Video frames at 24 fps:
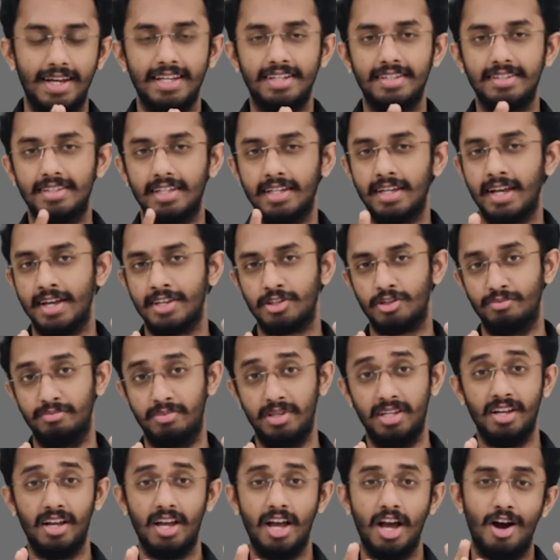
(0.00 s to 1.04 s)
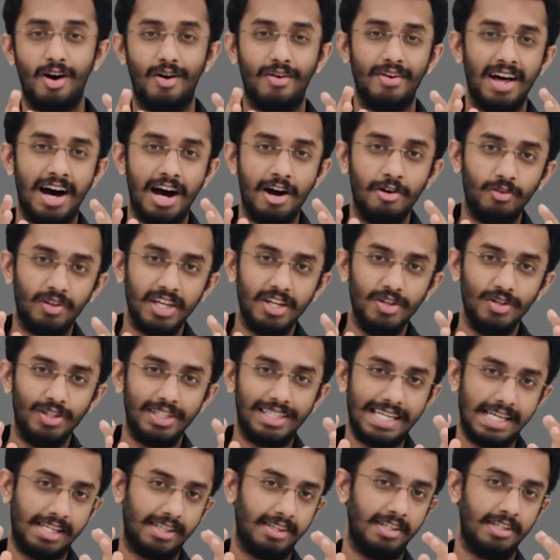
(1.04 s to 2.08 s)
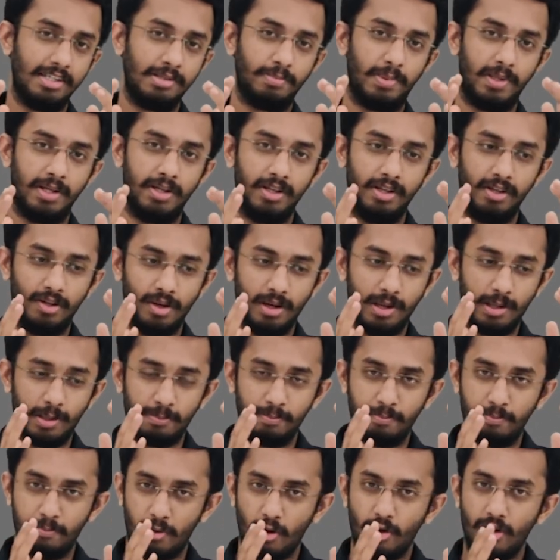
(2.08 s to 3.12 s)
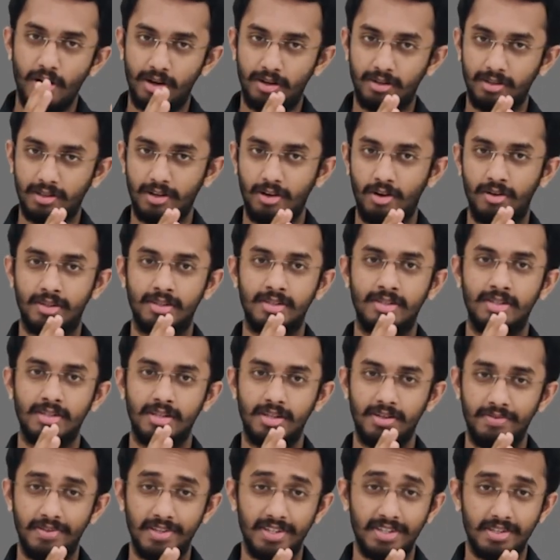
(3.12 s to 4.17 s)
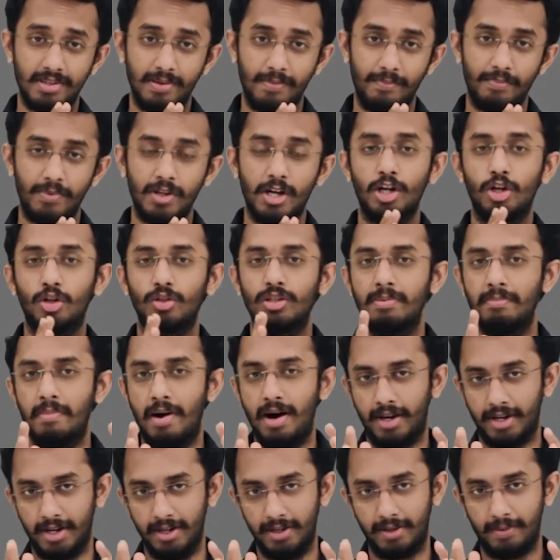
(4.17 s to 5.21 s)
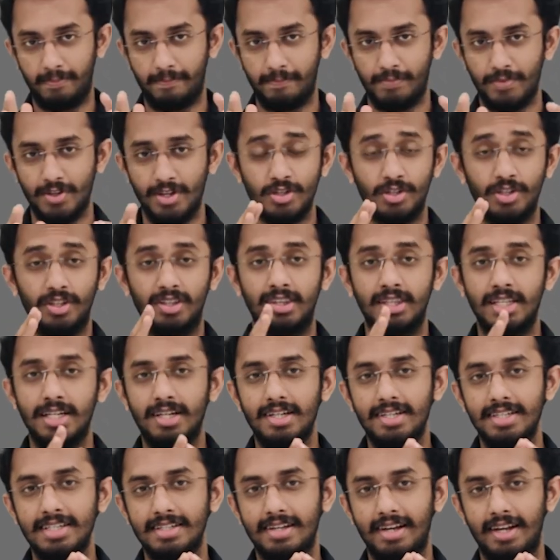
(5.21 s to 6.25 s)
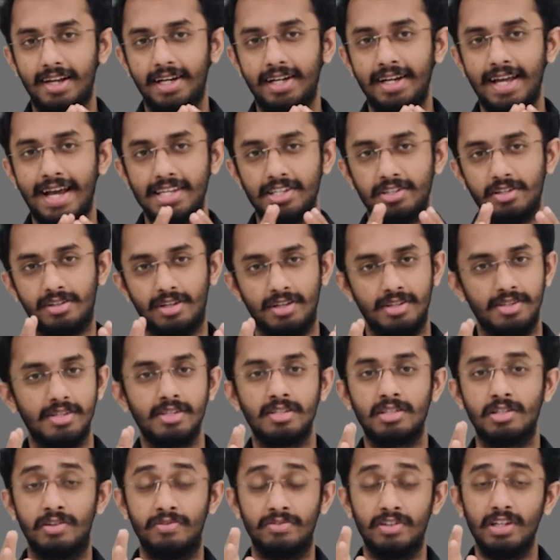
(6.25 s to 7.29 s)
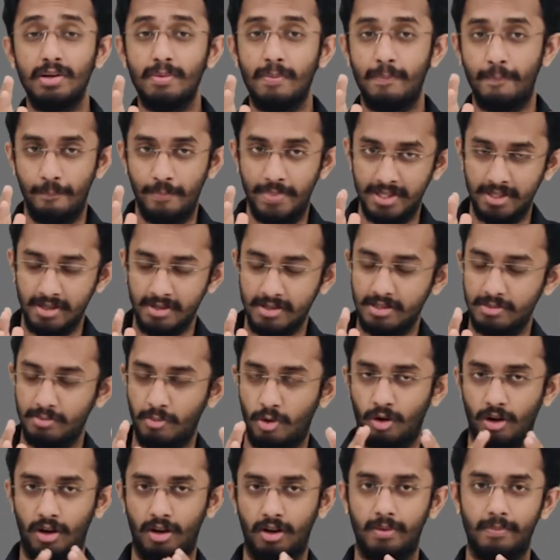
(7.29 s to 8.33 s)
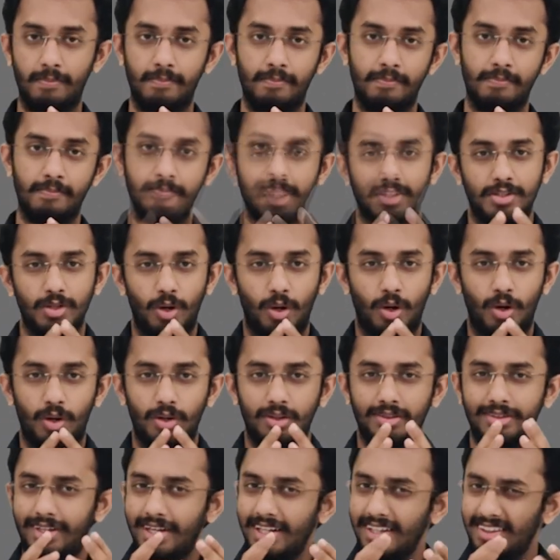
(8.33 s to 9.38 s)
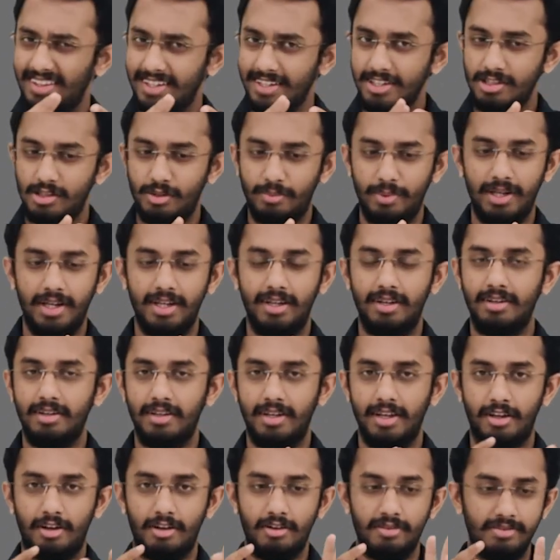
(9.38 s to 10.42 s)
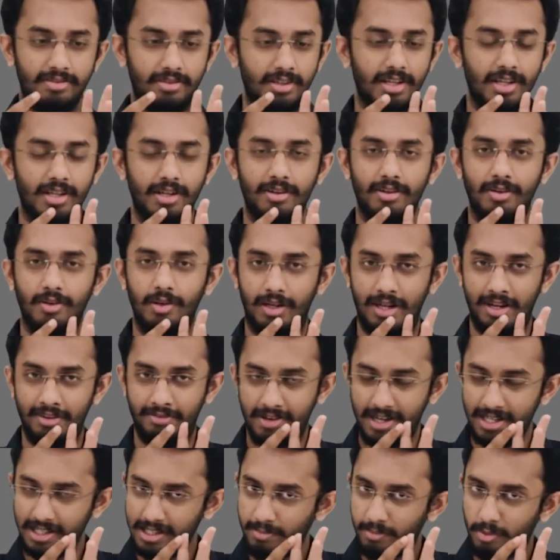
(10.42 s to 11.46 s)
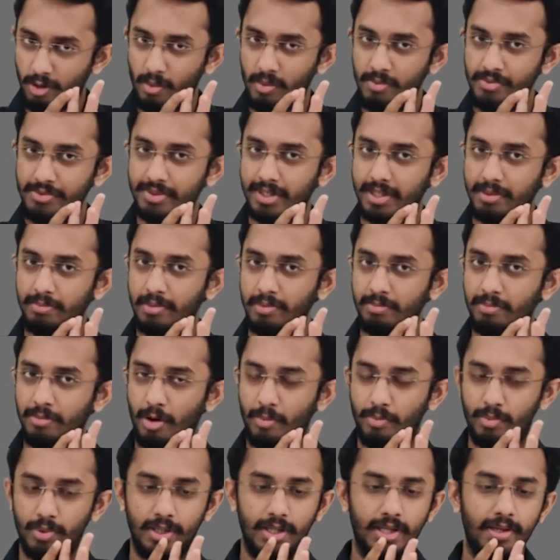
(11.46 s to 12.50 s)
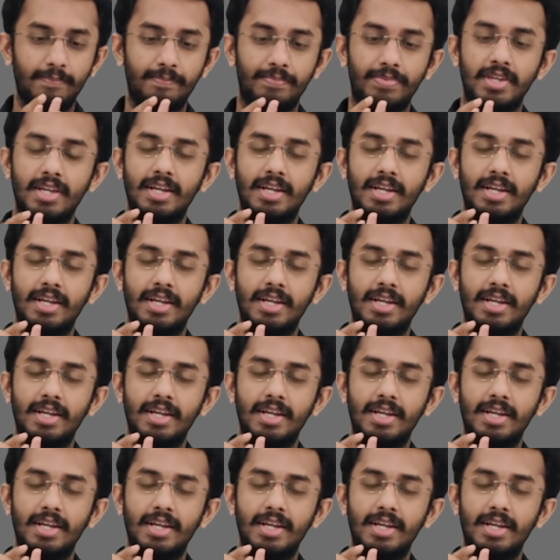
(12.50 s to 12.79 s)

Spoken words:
next thing has to be on how can you get this particular product or a service to the market. So your third slide has to consist of your business model. So 3 things to be taken care of. Define the problem statement properly,